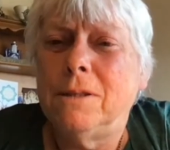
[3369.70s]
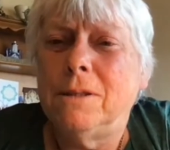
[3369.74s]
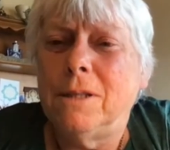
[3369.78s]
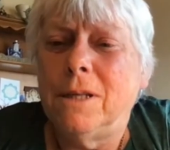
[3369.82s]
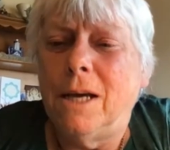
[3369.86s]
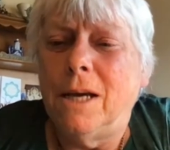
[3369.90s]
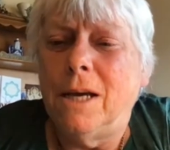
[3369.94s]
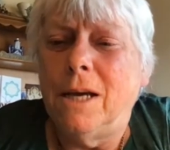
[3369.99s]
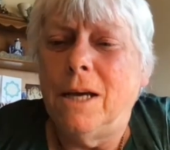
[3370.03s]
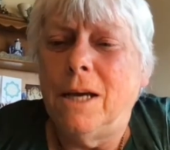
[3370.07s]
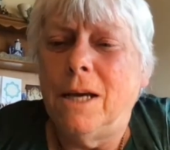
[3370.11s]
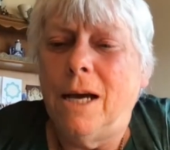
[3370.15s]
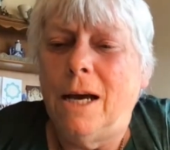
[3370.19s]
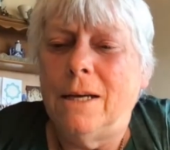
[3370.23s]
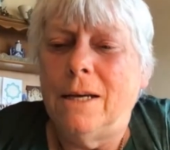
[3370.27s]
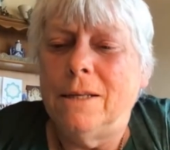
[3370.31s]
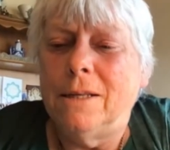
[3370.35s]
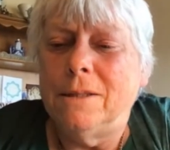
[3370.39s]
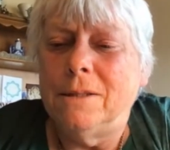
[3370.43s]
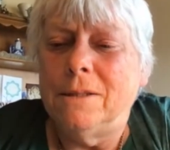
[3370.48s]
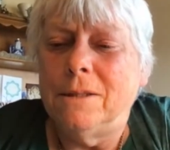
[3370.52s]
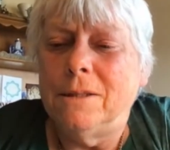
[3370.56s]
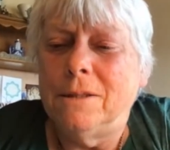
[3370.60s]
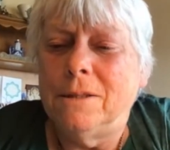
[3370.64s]
uh,
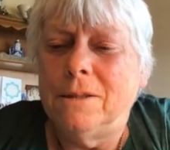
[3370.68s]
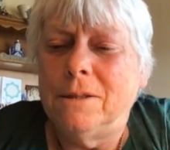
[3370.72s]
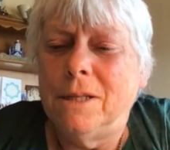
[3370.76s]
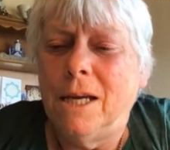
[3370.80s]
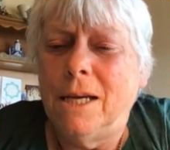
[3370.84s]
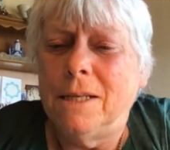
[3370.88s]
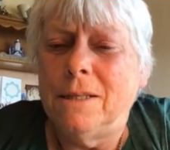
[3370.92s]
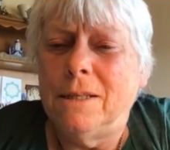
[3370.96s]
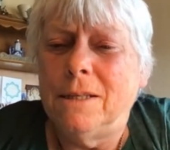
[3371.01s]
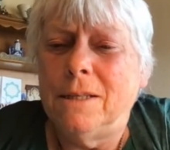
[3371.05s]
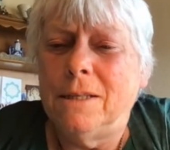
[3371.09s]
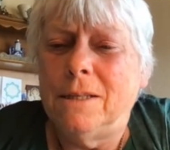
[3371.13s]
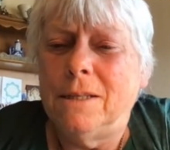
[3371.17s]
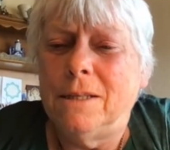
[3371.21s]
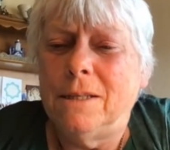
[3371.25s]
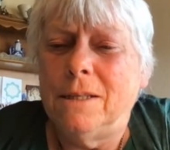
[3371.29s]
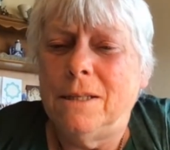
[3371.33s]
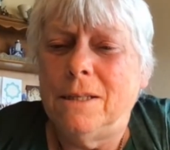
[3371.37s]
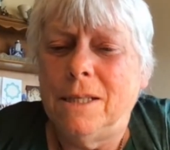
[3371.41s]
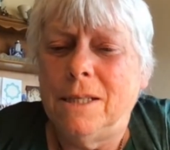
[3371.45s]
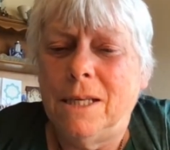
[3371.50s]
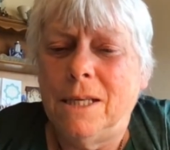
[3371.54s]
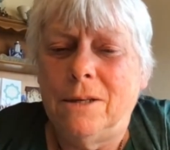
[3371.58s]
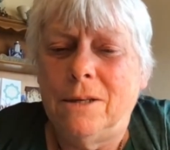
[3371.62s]
not
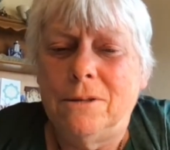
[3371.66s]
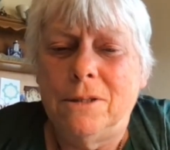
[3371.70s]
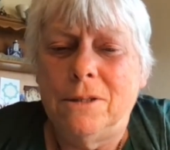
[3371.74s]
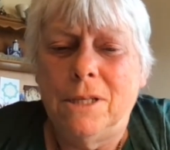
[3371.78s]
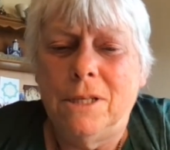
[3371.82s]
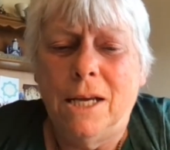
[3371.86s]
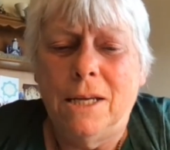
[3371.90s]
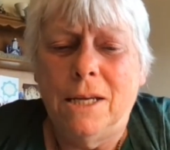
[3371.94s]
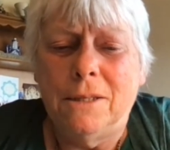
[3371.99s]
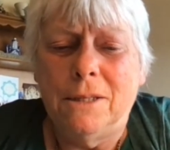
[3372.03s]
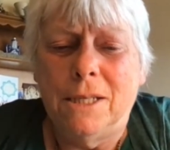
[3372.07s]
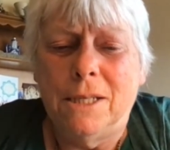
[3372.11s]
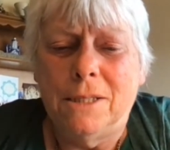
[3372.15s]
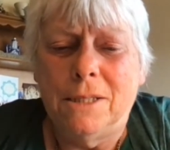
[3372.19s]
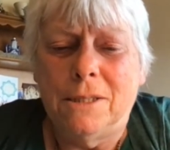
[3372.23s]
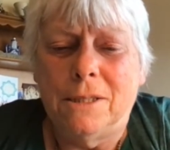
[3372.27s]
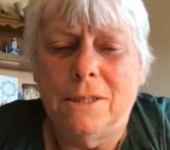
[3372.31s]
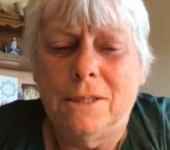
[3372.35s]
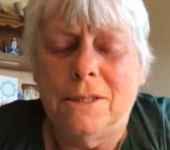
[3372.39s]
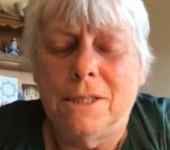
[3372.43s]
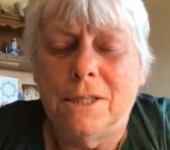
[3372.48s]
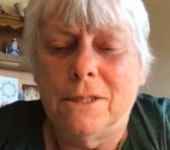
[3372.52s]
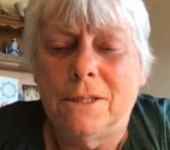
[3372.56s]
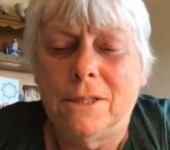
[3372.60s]
you know, not
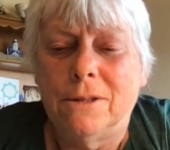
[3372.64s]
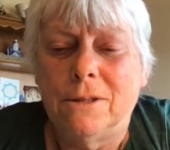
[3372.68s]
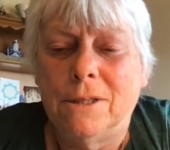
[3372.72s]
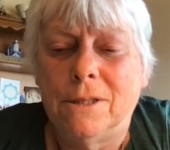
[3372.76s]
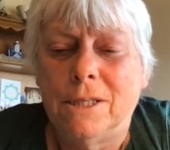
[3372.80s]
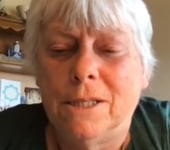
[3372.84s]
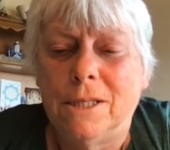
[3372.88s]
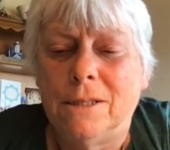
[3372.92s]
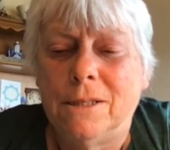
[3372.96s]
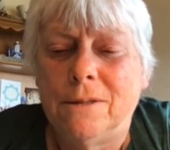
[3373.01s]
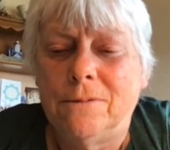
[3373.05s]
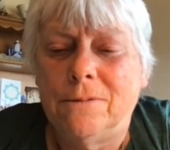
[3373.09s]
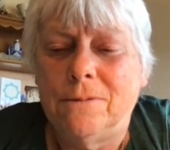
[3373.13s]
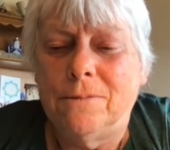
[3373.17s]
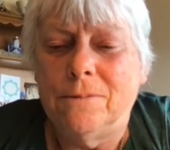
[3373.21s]
necessarily.